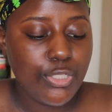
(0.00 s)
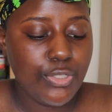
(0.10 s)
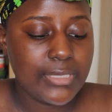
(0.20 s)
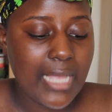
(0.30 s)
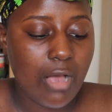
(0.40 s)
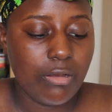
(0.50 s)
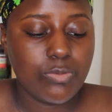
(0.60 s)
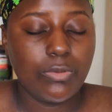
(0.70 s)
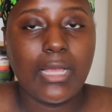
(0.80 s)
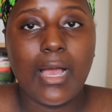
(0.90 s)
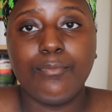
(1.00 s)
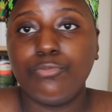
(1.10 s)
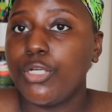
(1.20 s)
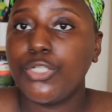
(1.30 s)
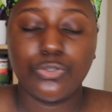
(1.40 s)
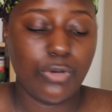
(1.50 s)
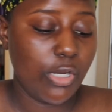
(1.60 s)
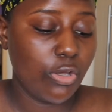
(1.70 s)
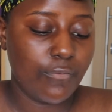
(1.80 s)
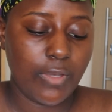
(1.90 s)
use now is one that I'm pretty sure a
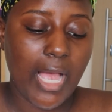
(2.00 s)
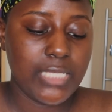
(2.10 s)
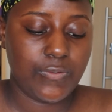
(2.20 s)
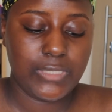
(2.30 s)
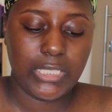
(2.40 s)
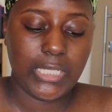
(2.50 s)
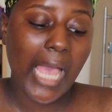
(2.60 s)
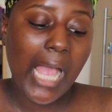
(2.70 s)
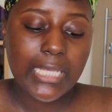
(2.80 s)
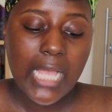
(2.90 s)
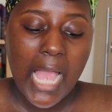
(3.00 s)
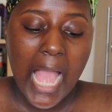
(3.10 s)
lot of you guys have seen again,